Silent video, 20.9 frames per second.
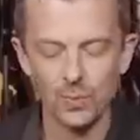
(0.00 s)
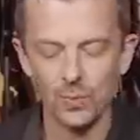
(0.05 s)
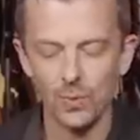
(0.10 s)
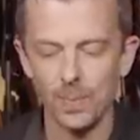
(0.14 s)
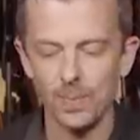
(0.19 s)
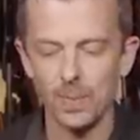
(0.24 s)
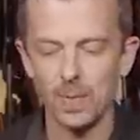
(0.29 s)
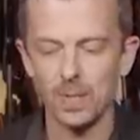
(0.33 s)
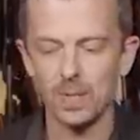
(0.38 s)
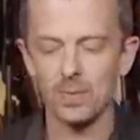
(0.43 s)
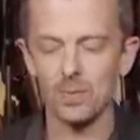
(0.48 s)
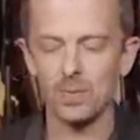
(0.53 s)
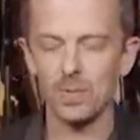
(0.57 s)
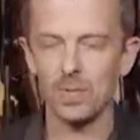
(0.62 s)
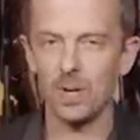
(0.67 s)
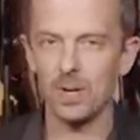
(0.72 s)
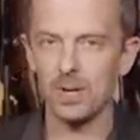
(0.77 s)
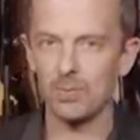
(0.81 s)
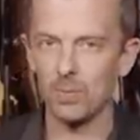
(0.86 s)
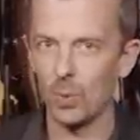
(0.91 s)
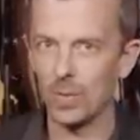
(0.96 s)
from the
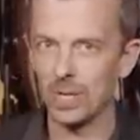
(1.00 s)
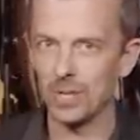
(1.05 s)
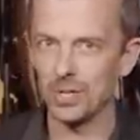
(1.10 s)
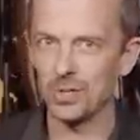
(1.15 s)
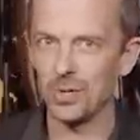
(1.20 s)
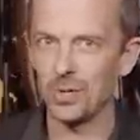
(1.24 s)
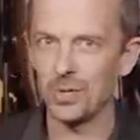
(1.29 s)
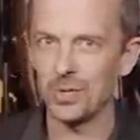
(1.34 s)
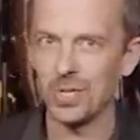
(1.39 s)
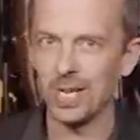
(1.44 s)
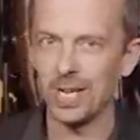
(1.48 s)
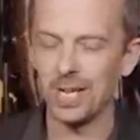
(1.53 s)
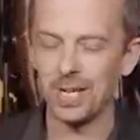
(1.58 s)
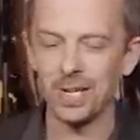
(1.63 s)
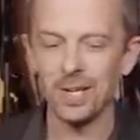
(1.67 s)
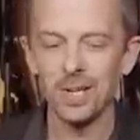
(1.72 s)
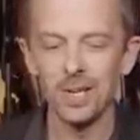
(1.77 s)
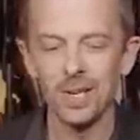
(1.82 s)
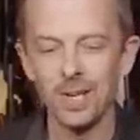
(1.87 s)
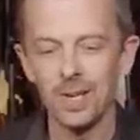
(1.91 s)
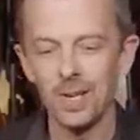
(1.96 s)
slightly more
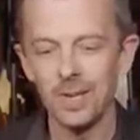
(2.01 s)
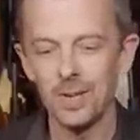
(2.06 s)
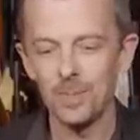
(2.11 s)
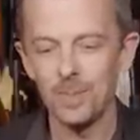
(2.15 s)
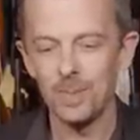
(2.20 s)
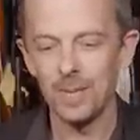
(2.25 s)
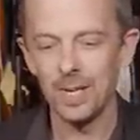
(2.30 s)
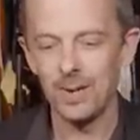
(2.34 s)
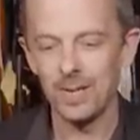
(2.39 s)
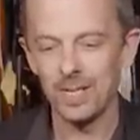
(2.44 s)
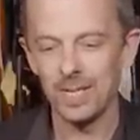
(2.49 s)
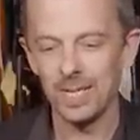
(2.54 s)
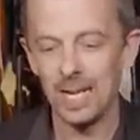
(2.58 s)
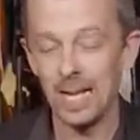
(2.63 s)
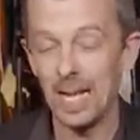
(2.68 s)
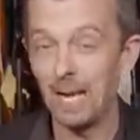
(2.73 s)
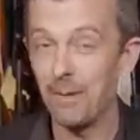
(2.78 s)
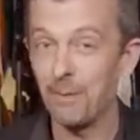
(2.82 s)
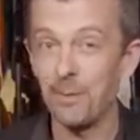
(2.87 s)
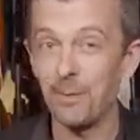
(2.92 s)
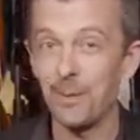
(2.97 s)
exotic, dare I say,
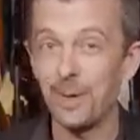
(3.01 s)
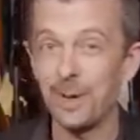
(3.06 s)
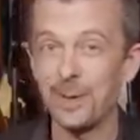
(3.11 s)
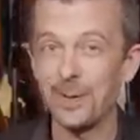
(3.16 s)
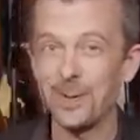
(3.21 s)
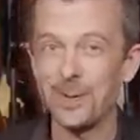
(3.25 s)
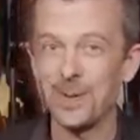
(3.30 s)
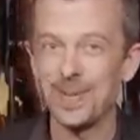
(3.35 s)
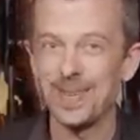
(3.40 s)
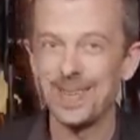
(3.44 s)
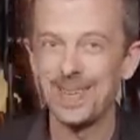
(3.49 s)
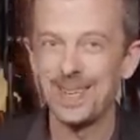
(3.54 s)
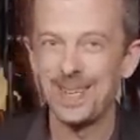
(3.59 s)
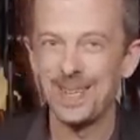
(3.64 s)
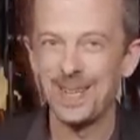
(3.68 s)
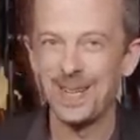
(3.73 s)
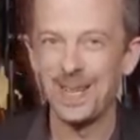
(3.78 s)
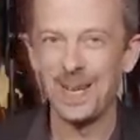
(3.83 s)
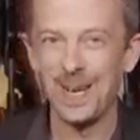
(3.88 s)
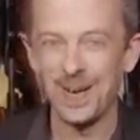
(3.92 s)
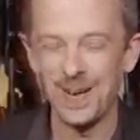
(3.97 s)
left field
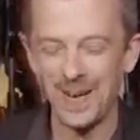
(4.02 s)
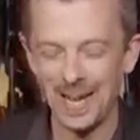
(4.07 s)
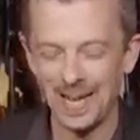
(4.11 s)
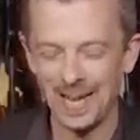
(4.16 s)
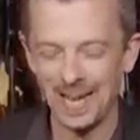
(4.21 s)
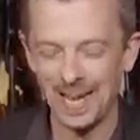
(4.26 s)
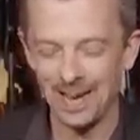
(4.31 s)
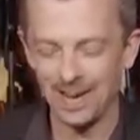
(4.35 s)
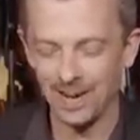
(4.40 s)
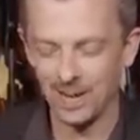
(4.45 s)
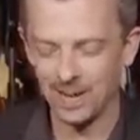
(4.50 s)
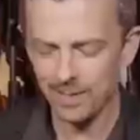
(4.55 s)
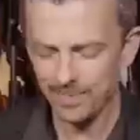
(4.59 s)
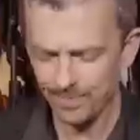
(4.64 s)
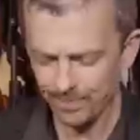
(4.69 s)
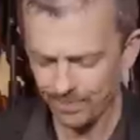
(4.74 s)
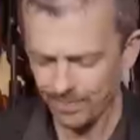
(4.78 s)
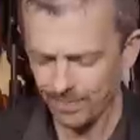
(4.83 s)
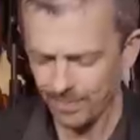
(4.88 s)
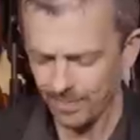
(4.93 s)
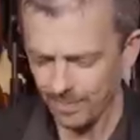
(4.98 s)
LAR.
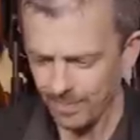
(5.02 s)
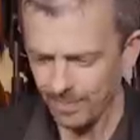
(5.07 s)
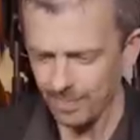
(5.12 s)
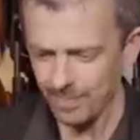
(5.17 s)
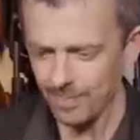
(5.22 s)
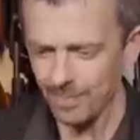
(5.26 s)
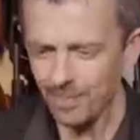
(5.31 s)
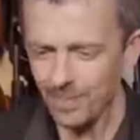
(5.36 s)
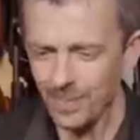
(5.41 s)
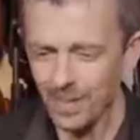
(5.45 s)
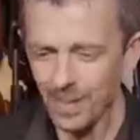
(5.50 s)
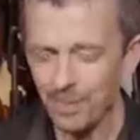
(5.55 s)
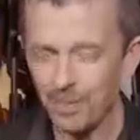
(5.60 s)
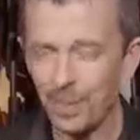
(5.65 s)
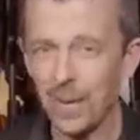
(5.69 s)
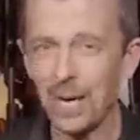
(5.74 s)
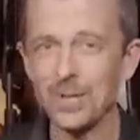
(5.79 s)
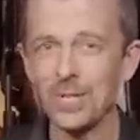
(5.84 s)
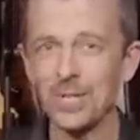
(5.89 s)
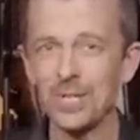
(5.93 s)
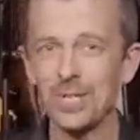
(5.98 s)

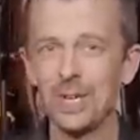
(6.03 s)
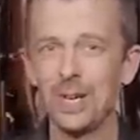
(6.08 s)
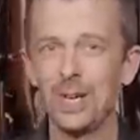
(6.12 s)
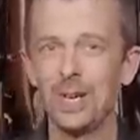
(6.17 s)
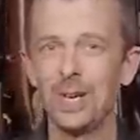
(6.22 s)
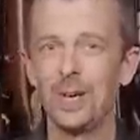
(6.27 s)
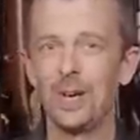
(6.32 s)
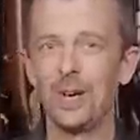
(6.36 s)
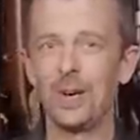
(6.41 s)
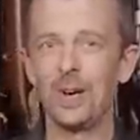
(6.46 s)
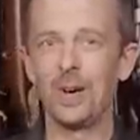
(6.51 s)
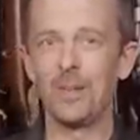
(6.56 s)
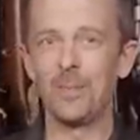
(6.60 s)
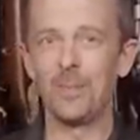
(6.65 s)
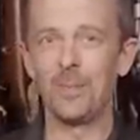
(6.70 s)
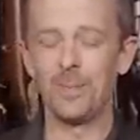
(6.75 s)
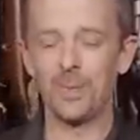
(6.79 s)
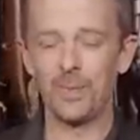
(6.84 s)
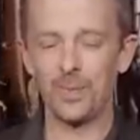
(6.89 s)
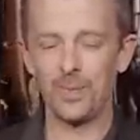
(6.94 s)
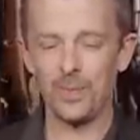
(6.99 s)
But
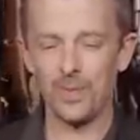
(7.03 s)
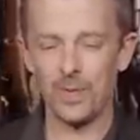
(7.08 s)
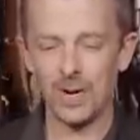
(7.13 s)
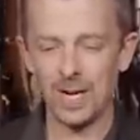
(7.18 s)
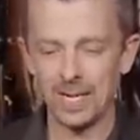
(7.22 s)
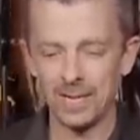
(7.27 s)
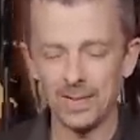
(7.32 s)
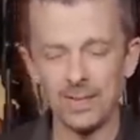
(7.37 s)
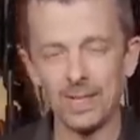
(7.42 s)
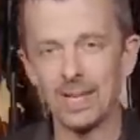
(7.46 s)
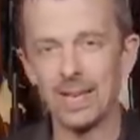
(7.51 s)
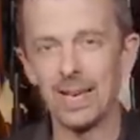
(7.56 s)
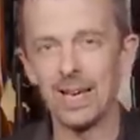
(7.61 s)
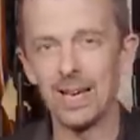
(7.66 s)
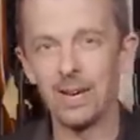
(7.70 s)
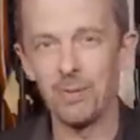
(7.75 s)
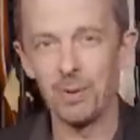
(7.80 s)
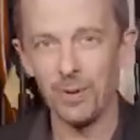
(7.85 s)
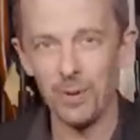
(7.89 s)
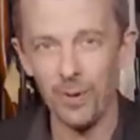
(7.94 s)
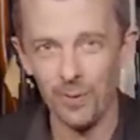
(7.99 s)
Frank and the
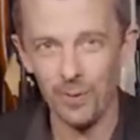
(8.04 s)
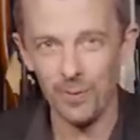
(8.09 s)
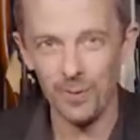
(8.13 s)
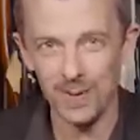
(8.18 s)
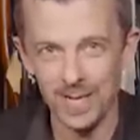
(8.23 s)
gang were not